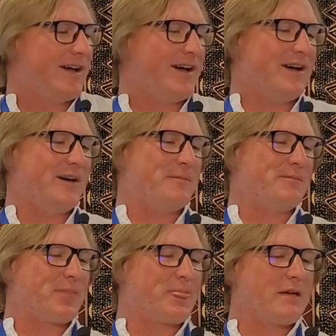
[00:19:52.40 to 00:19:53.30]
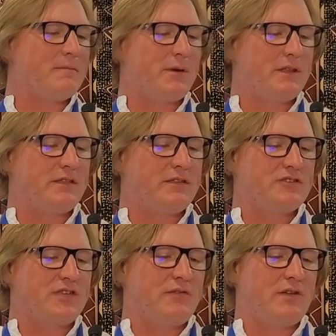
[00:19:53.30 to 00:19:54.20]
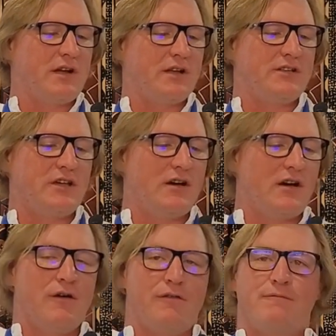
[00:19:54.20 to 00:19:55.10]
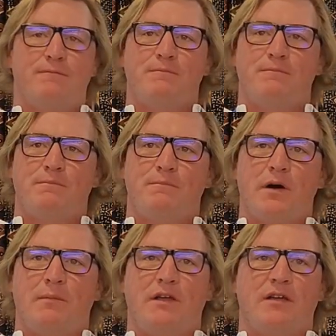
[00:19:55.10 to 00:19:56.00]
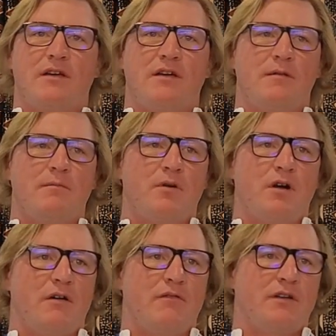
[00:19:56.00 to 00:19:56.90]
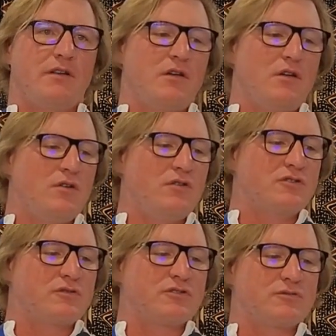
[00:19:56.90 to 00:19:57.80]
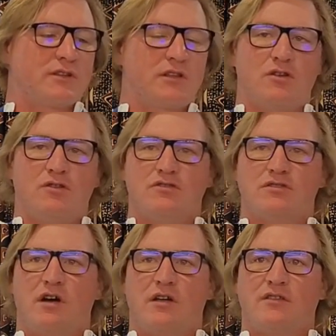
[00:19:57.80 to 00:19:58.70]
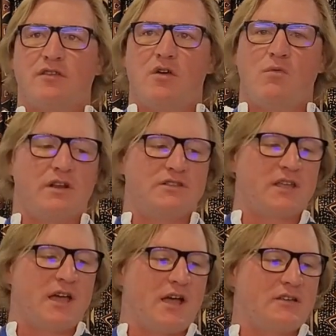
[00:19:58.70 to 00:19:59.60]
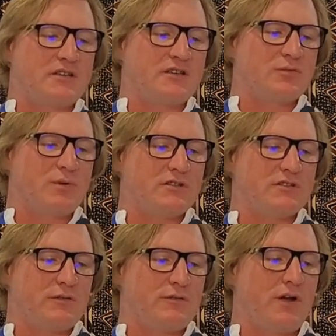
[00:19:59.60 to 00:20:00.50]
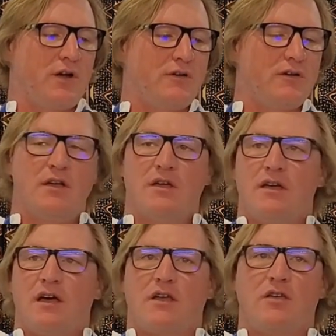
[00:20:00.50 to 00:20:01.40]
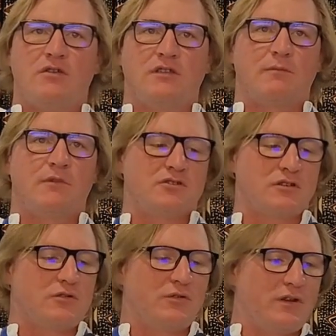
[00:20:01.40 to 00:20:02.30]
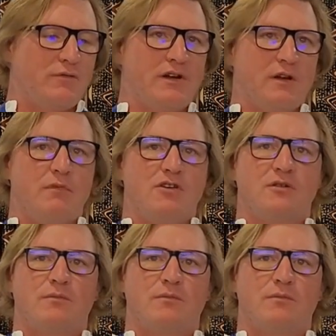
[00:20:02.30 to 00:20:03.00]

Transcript: But this will give you an idea of public, private, who's restricted, who's not, what is the access, what is the flow, acute admissions, all the different admission